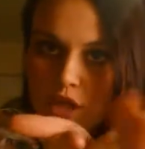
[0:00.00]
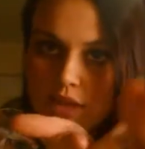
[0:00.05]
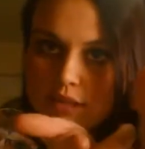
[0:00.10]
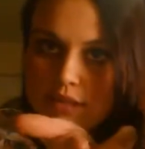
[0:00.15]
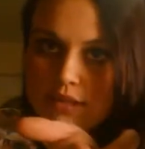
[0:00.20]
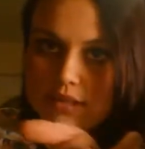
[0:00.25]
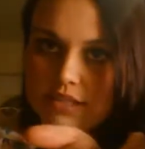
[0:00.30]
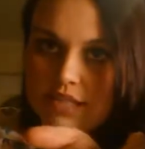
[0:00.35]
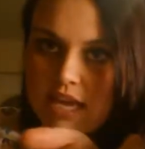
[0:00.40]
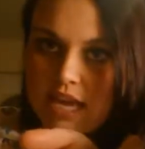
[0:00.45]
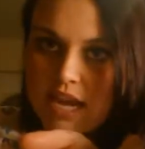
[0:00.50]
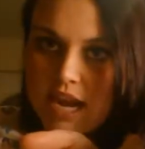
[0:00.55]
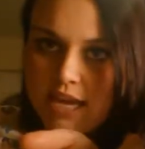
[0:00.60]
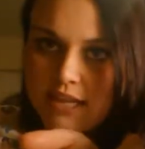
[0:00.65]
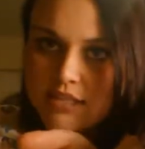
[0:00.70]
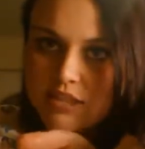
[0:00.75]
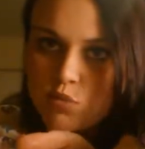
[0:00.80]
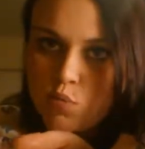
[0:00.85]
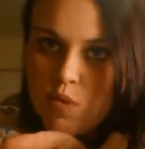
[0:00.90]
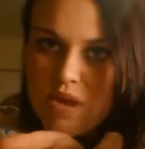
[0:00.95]
See you next
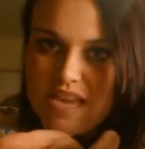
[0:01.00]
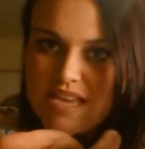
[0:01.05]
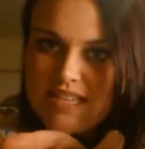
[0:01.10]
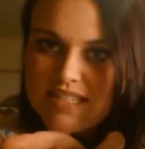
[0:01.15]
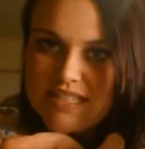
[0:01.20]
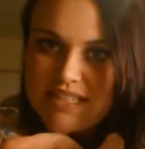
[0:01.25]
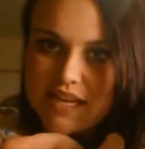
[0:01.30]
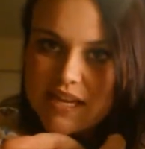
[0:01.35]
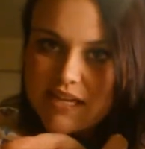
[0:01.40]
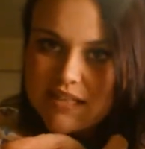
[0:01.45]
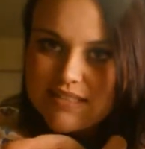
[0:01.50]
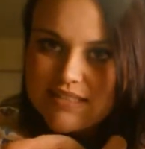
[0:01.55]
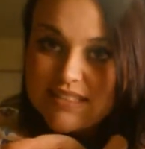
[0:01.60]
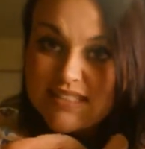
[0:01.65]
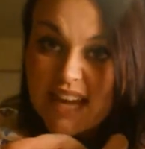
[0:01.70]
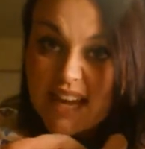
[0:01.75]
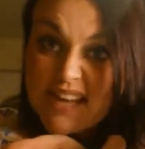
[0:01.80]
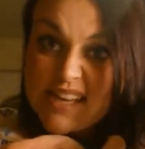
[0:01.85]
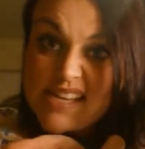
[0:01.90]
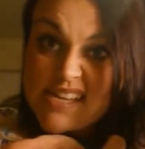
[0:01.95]
week,
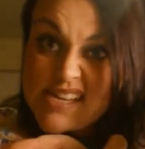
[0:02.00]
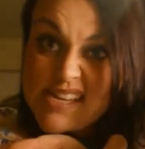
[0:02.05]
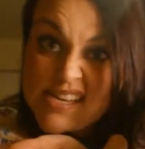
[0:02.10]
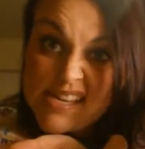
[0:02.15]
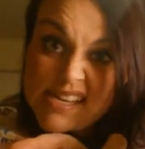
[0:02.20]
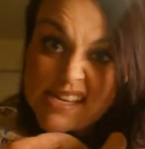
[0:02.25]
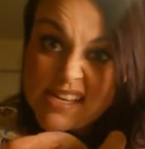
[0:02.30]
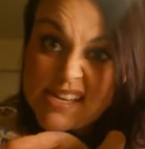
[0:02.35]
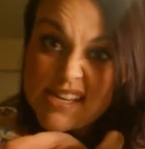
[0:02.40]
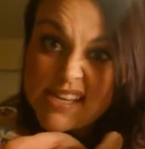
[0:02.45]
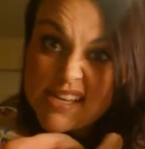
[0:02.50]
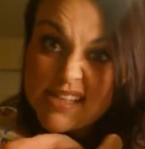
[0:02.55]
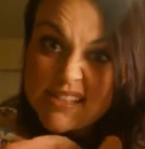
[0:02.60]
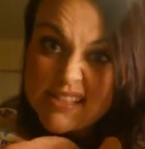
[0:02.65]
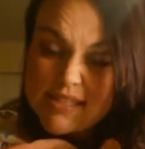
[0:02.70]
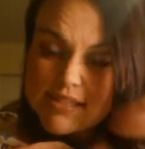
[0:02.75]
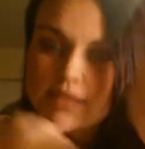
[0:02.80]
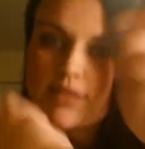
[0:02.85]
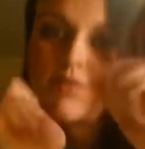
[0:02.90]
guys.